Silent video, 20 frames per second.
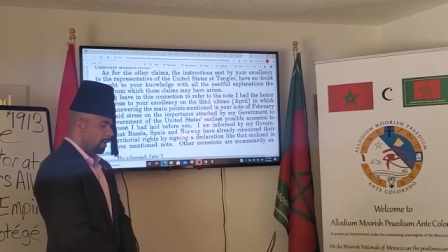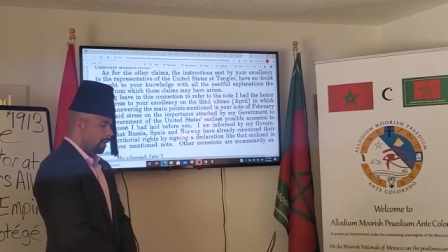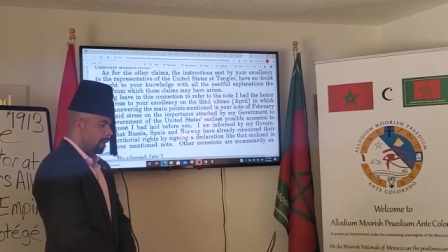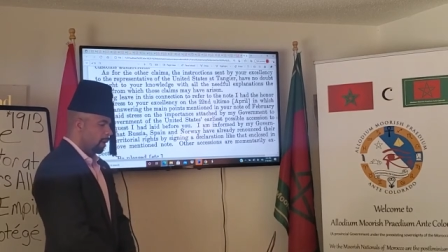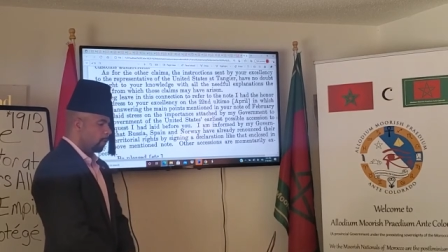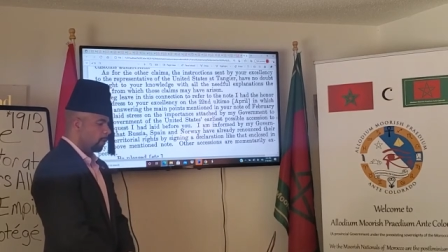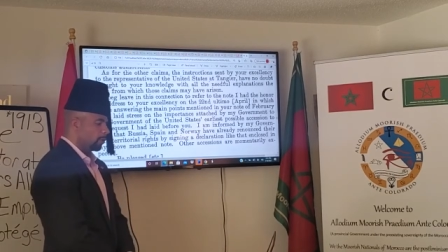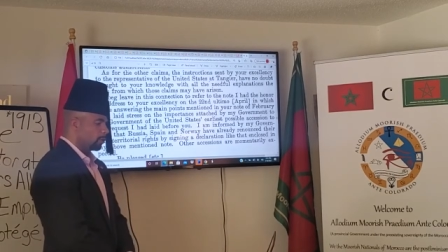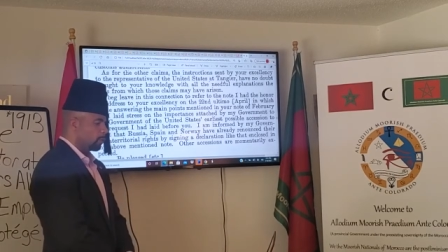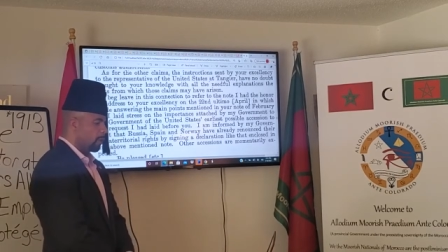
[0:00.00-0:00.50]

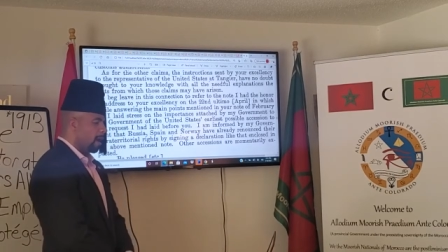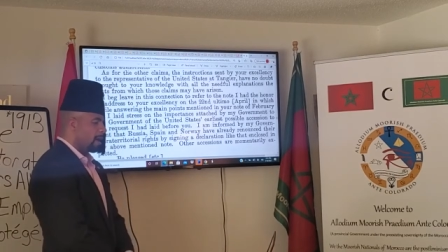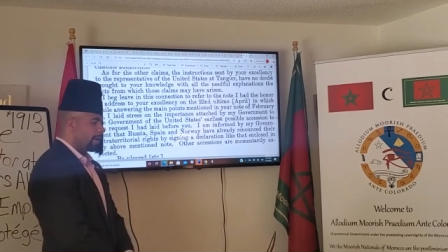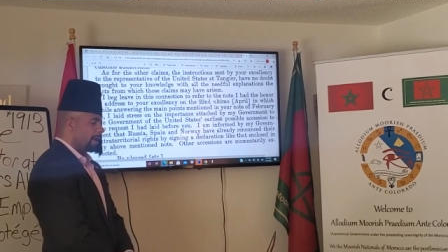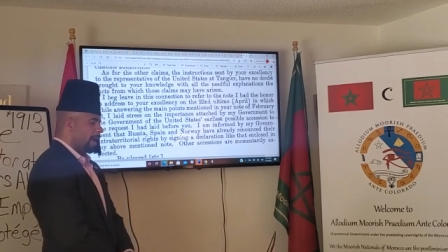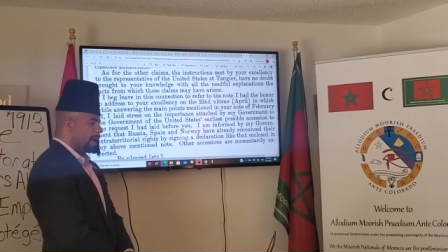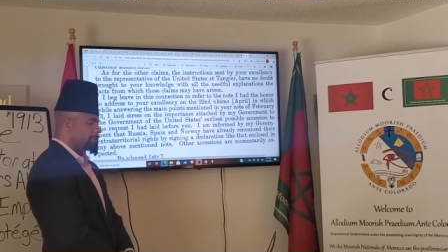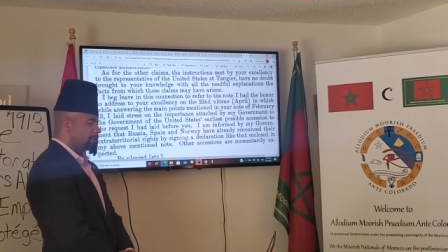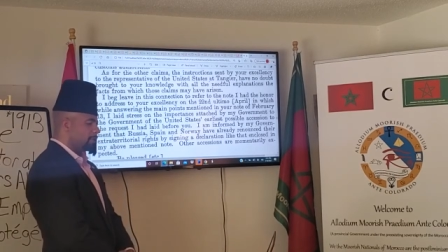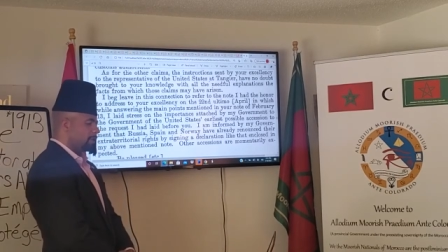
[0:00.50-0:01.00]
in which, while
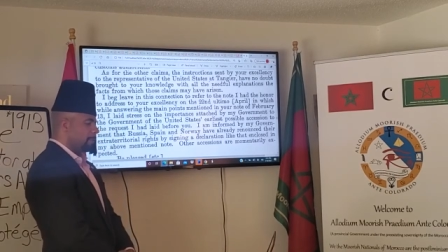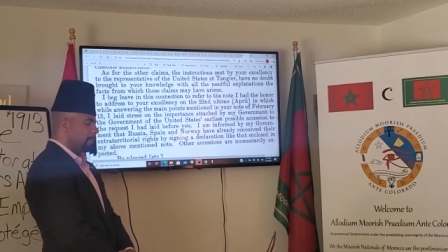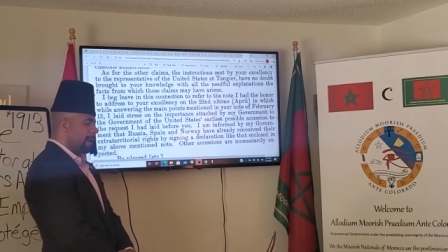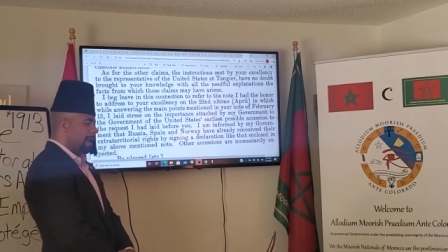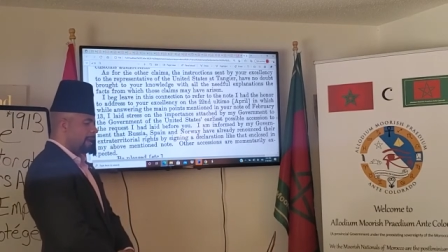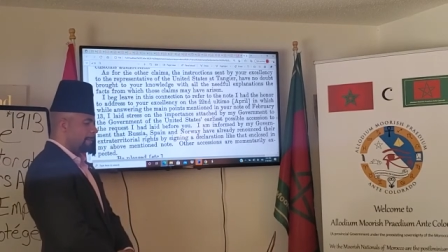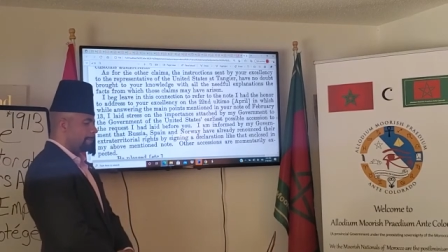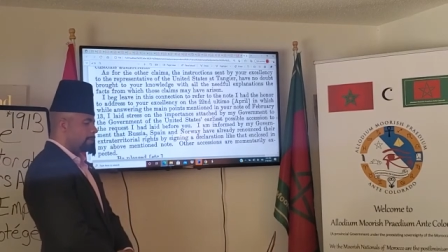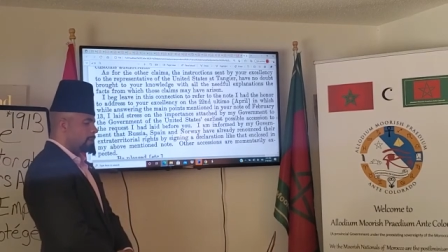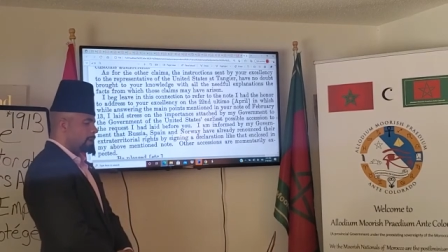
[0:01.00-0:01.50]
answering the
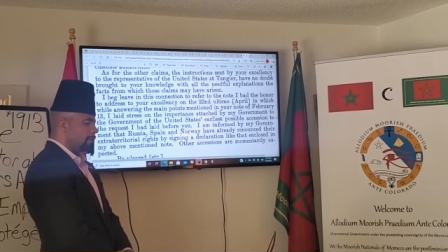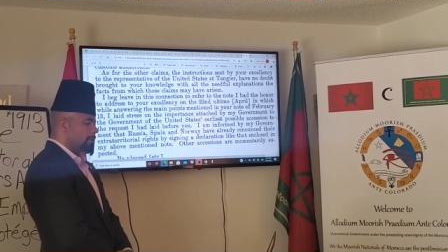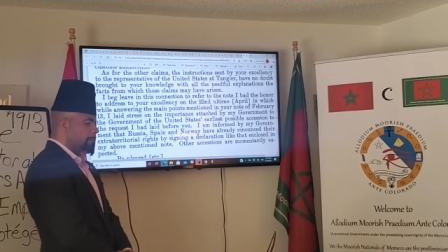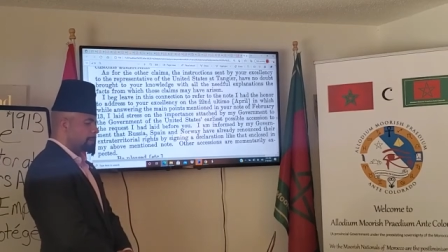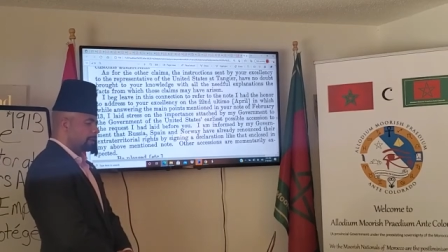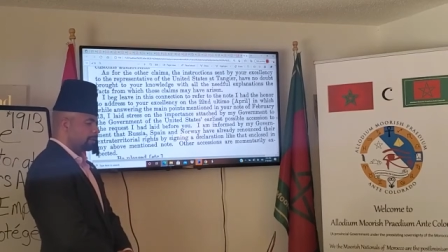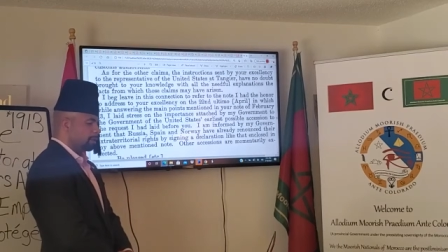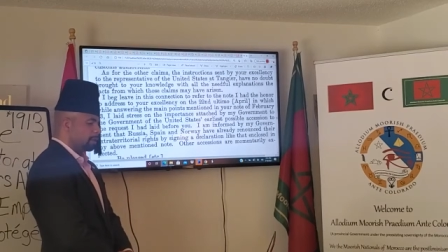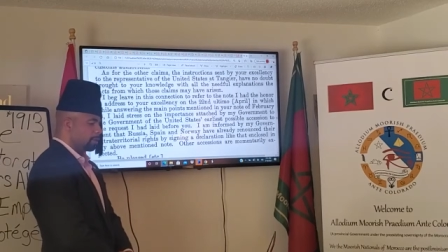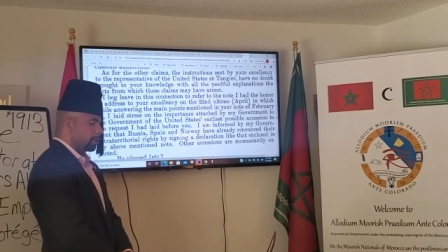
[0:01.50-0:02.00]
main points
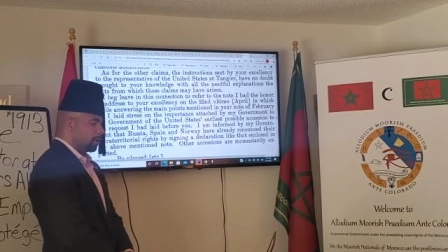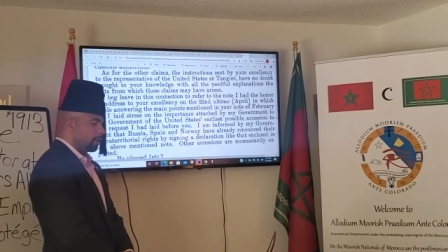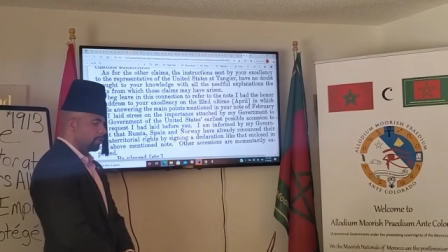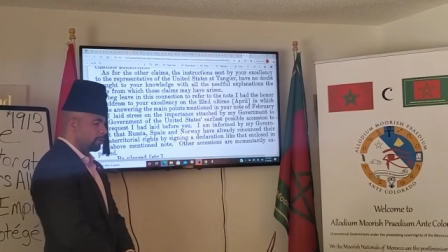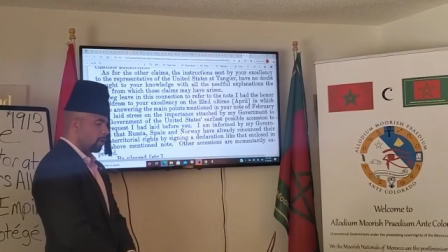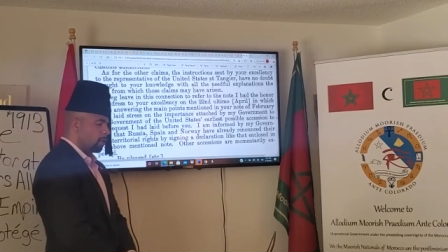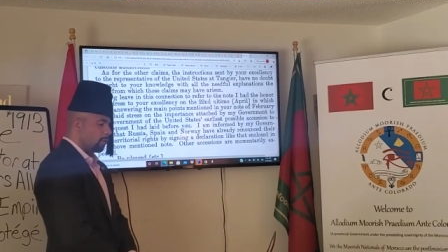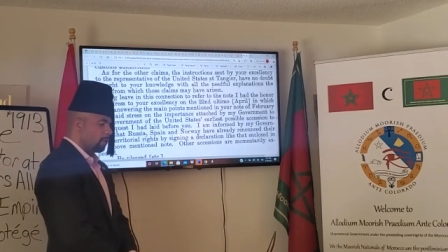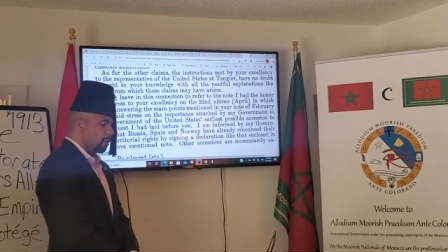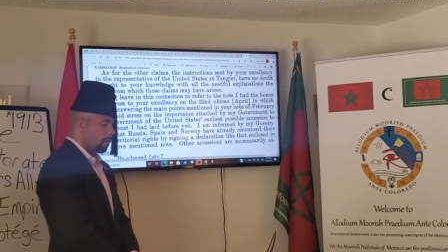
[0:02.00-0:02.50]
mentioned in your
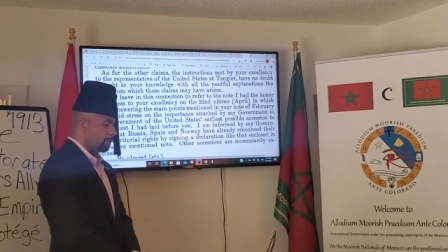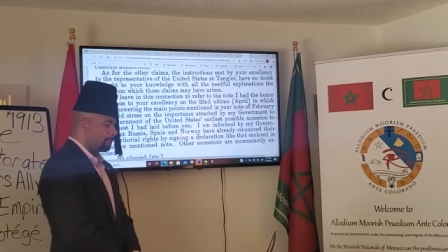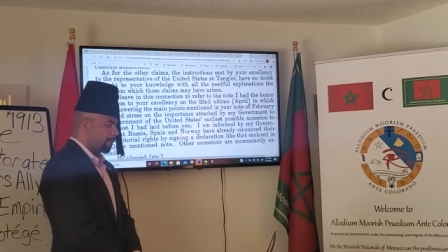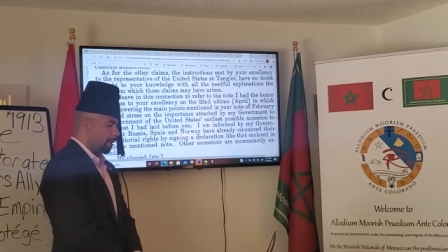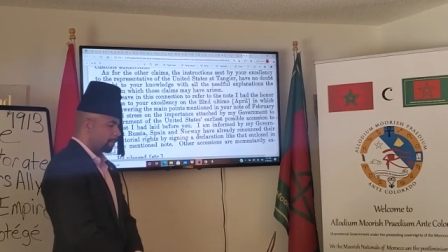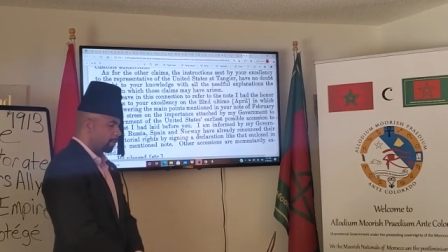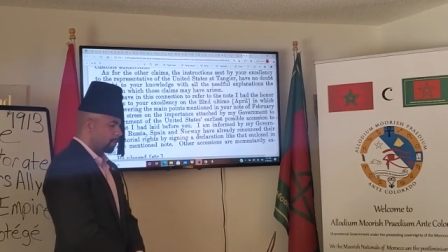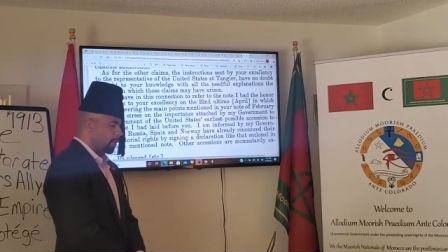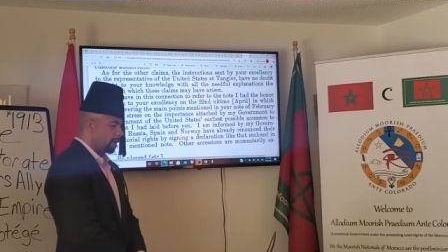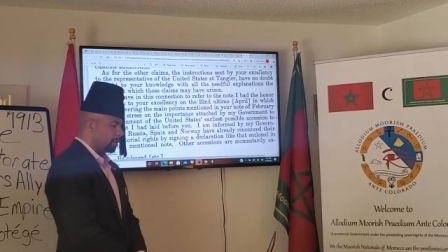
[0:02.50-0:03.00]
note on
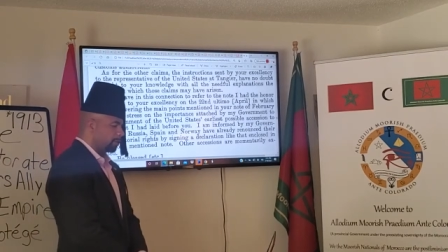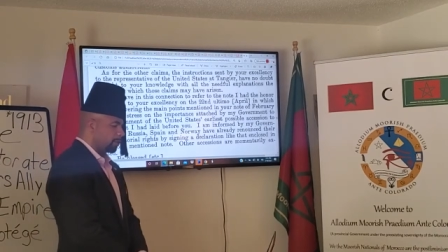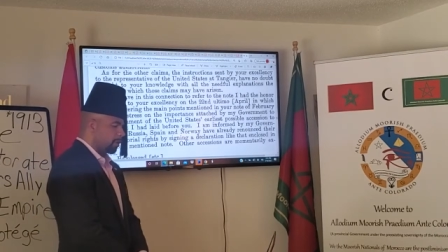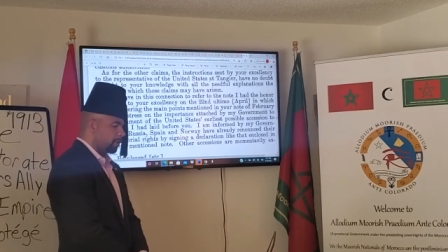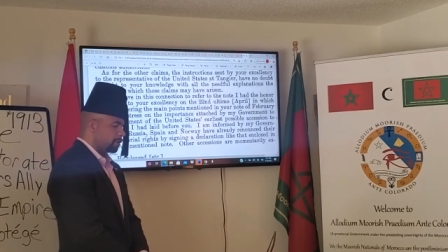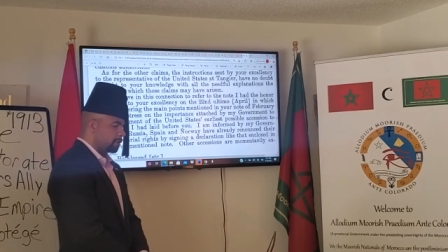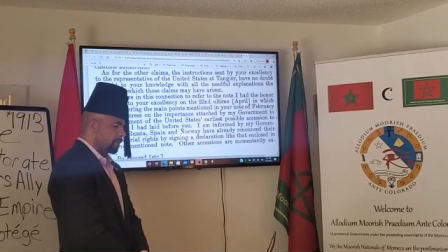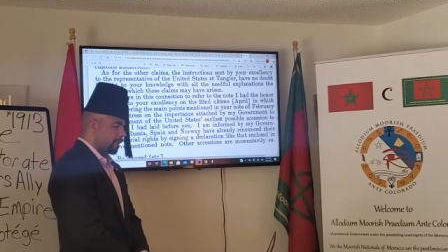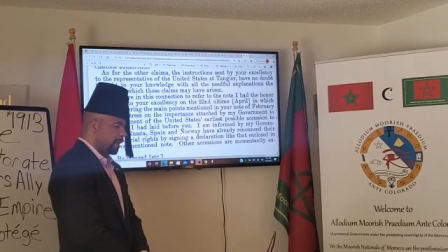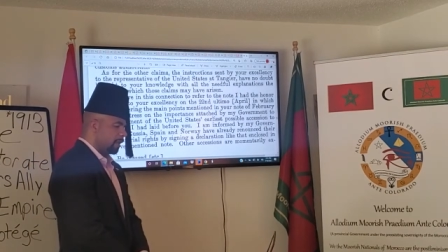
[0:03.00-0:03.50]
February
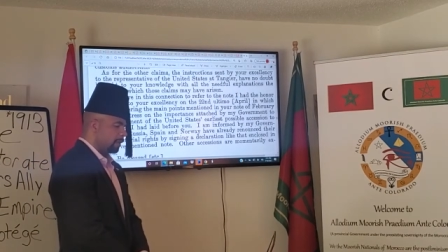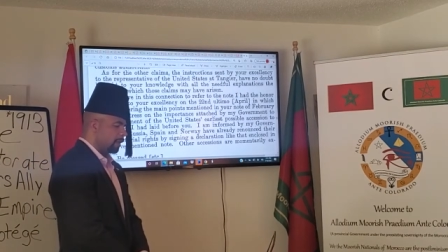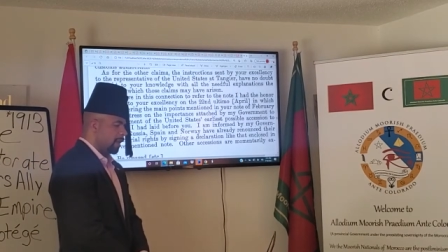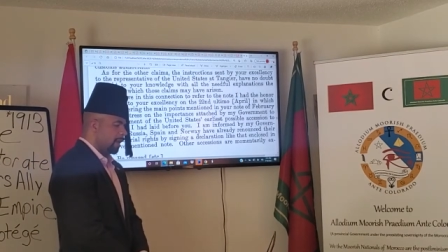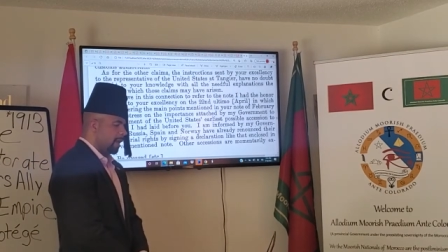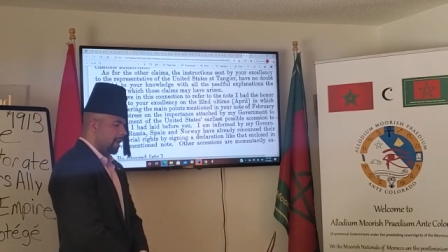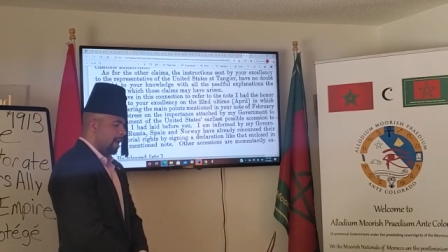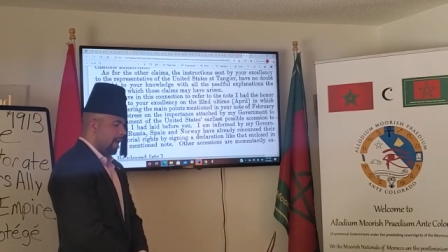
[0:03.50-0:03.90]
13th,